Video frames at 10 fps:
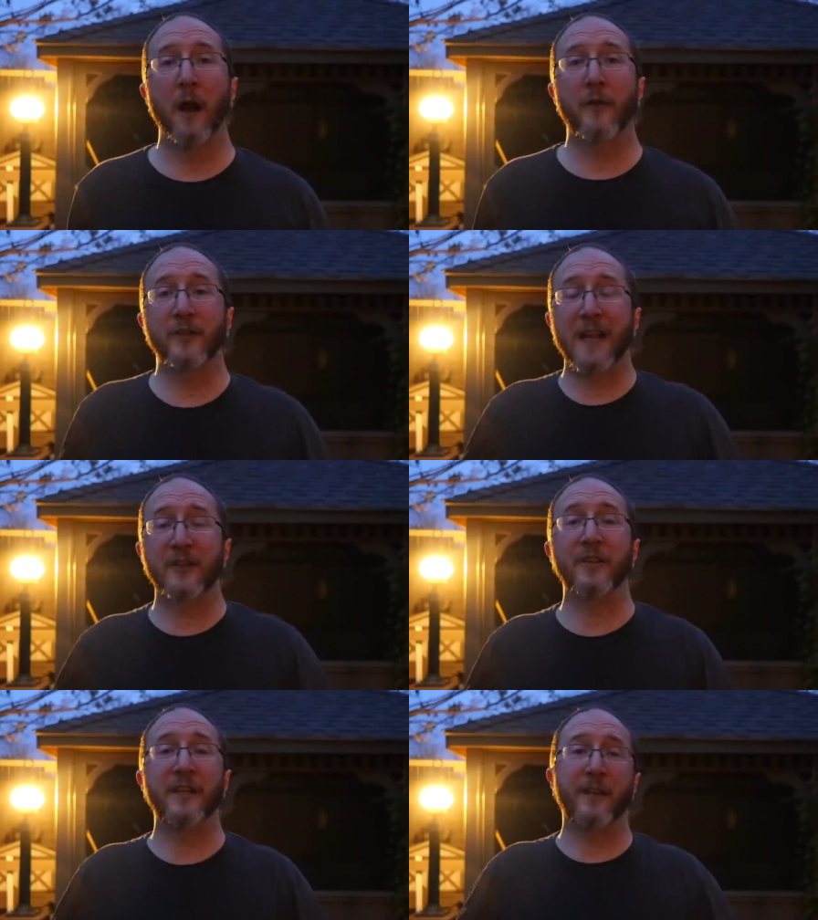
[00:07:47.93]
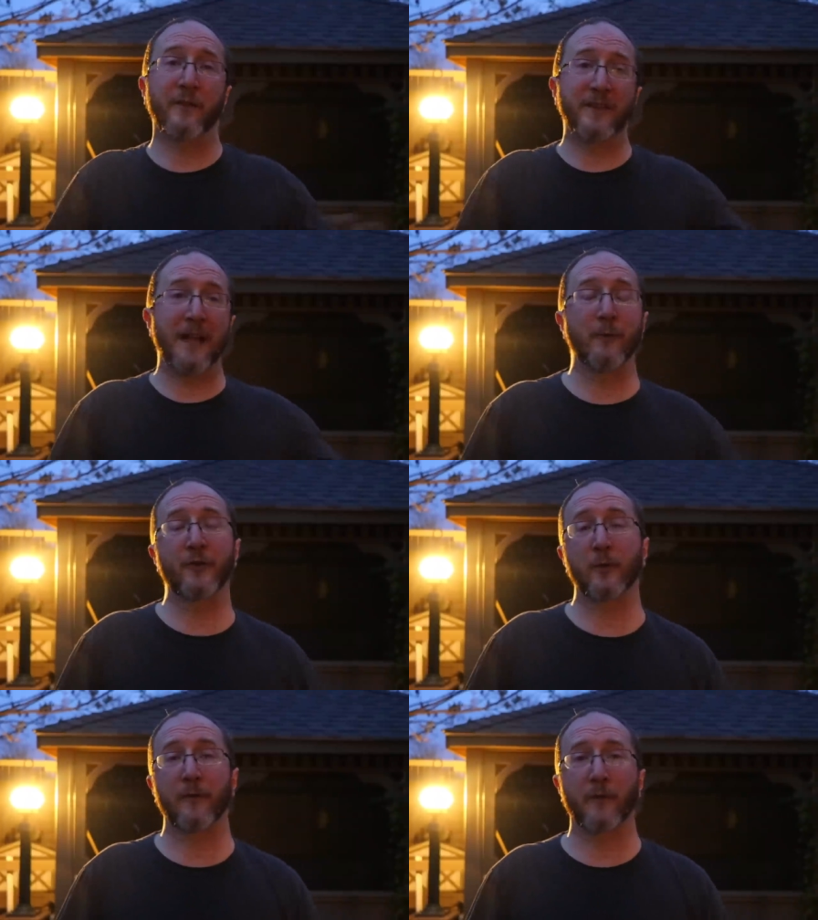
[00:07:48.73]
There's actually a different table
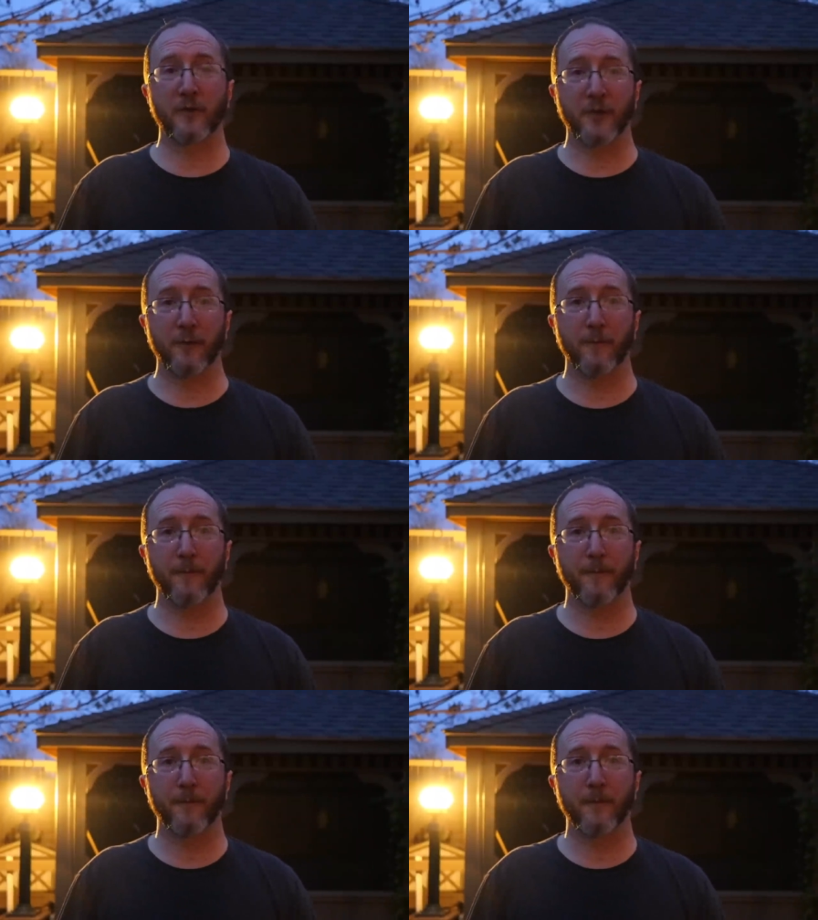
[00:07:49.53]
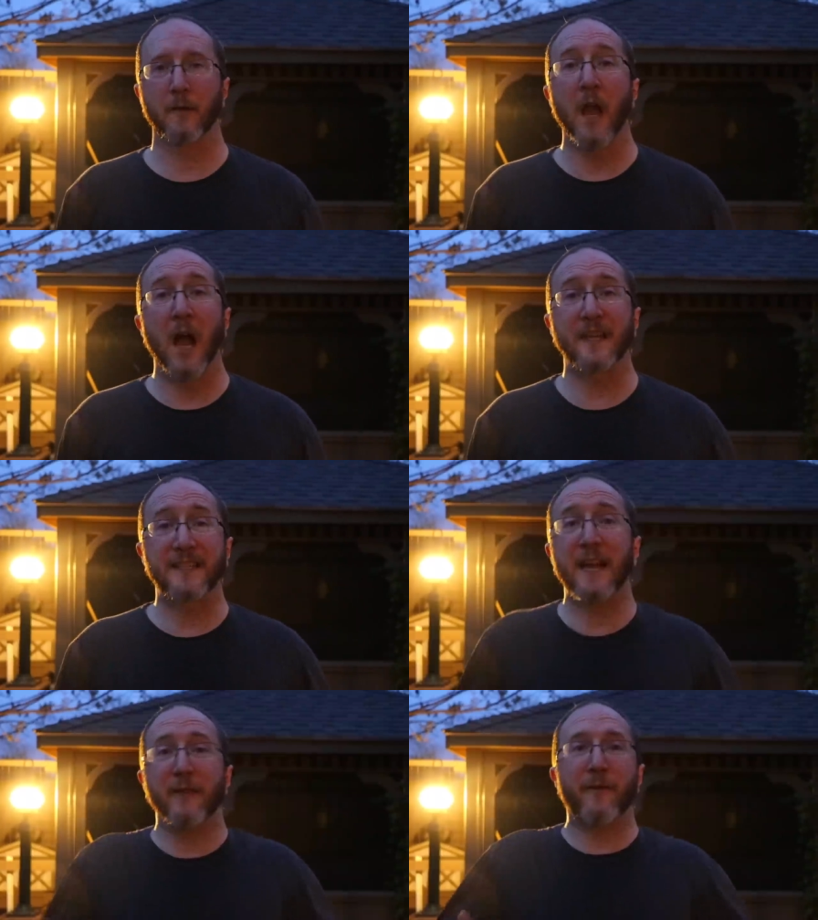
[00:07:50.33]
to refer to. A
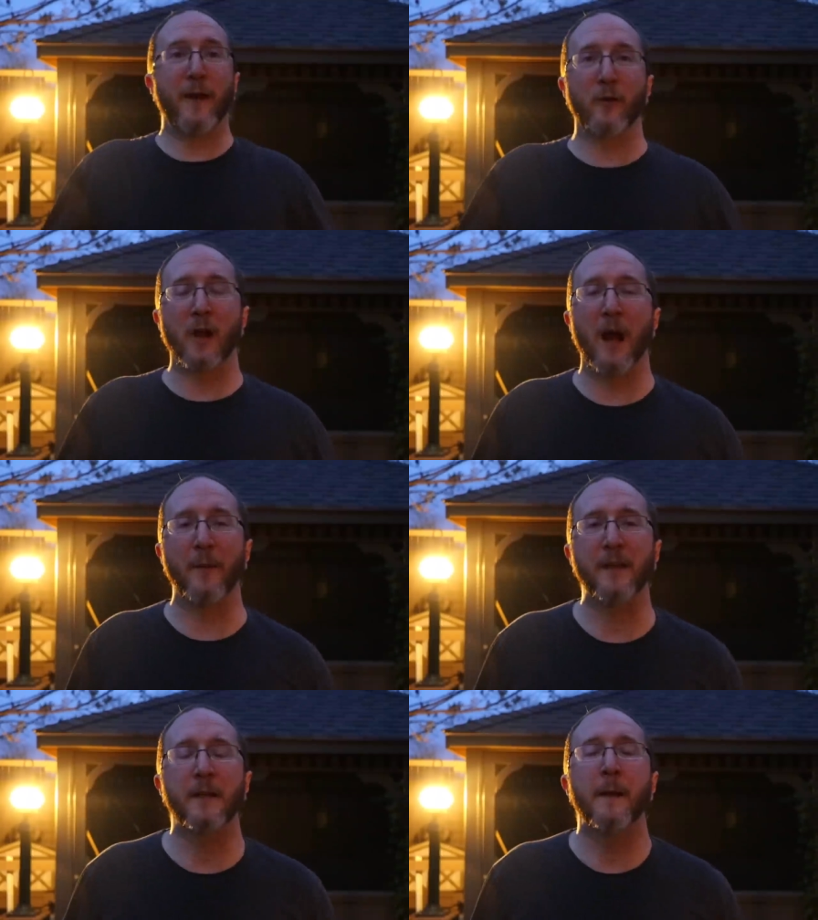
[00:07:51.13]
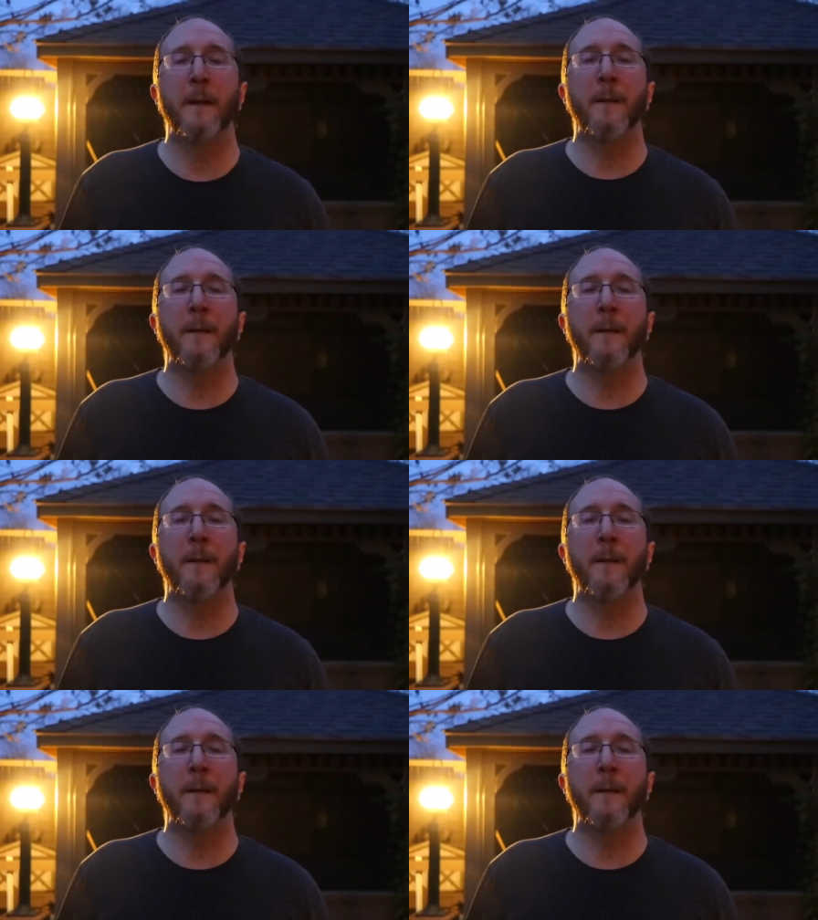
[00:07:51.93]
second final comment